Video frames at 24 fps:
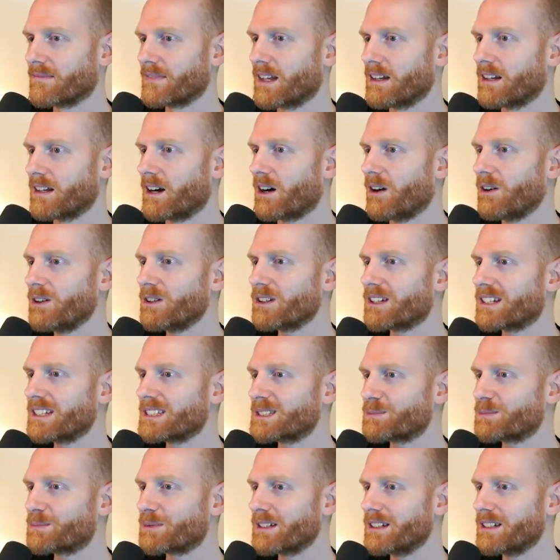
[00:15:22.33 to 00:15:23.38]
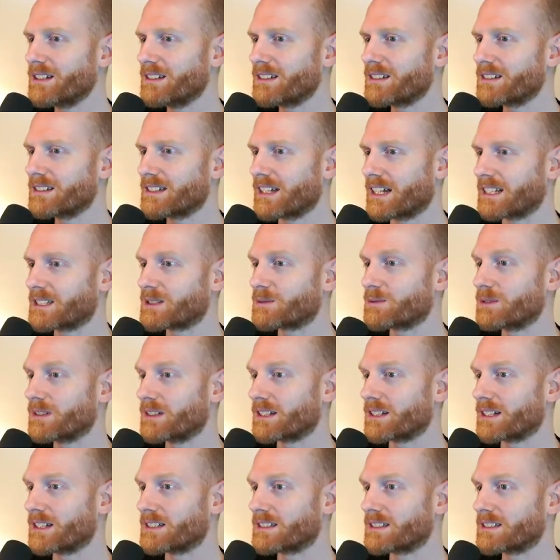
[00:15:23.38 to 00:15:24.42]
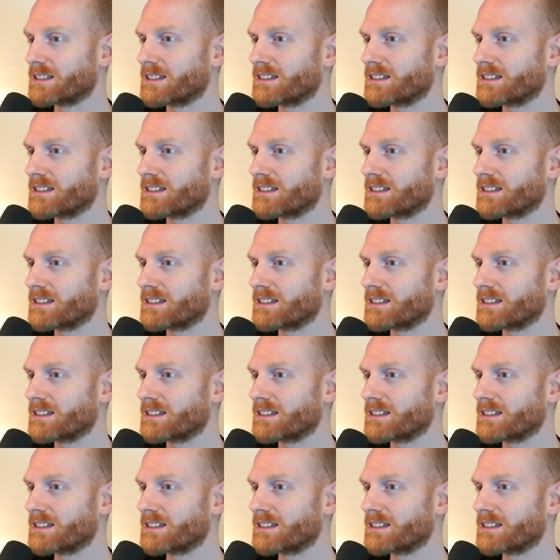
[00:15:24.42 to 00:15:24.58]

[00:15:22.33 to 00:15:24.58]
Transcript: Oh, you can sprint? That's really nice.